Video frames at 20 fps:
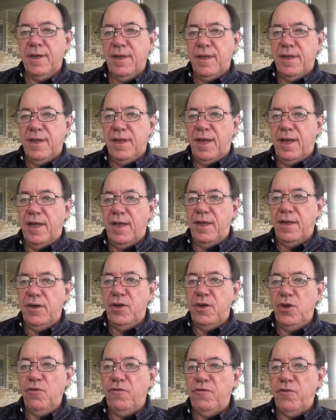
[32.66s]
uh,
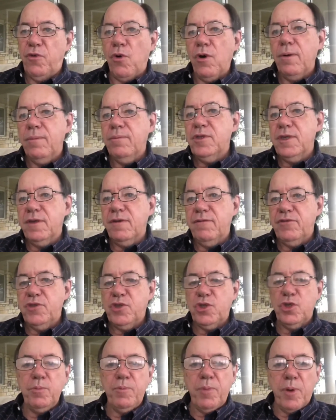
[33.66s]
new forms of
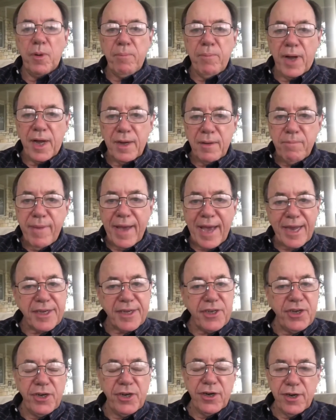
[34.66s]
superbug
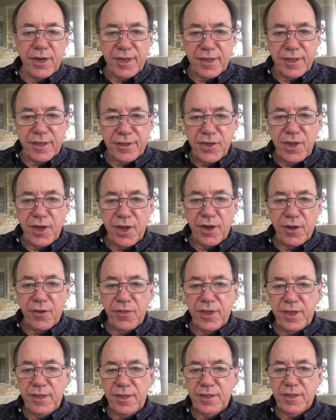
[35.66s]
bacteria, you know,
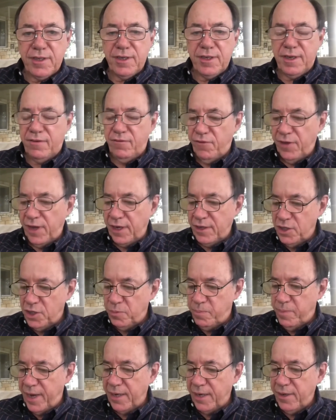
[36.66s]
these
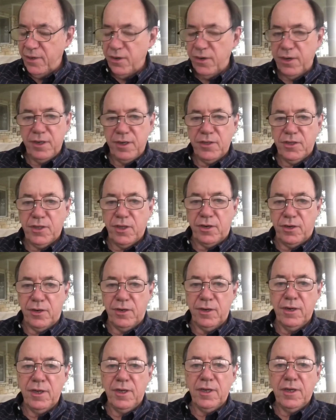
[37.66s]
infectious bacteria that are
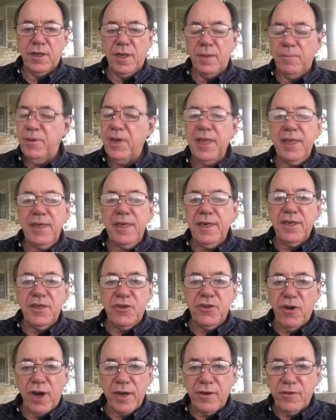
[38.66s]
completely
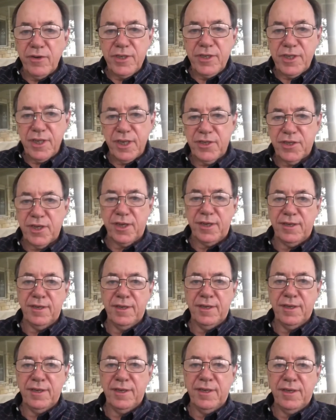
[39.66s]
drug resistant.
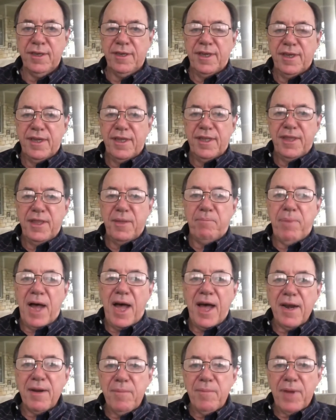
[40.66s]
The
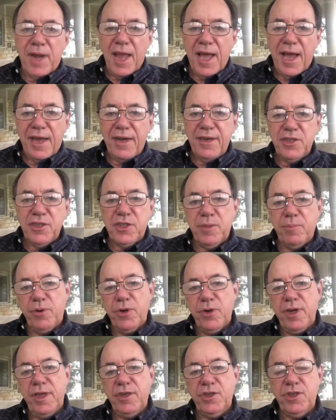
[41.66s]
bottom line is the
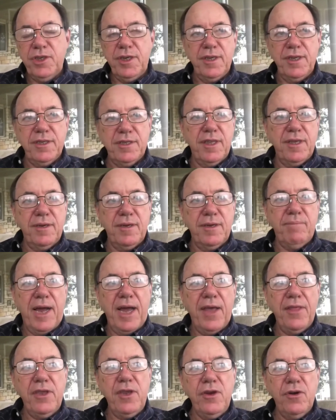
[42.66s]
prediction is that
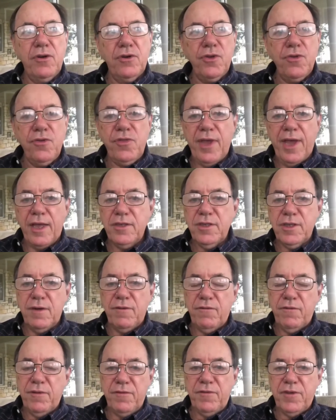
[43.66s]
by the year
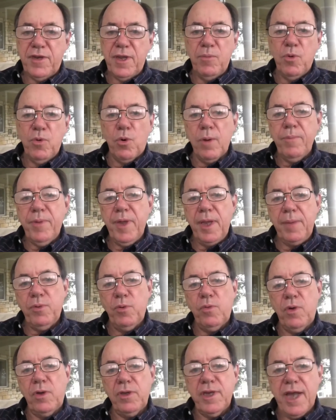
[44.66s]
2050, more people
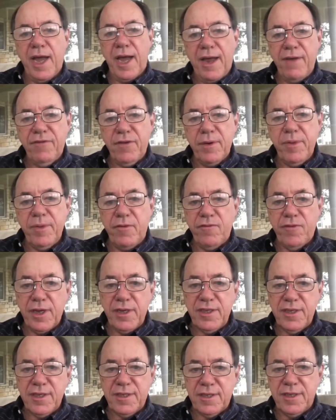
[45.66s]
will die from
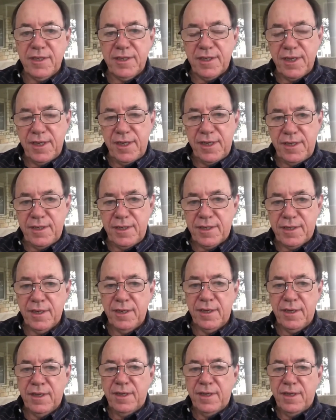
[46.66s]
infectious disease
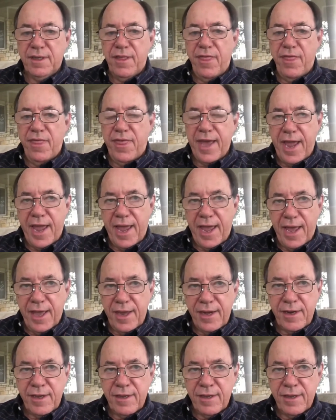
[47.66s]
than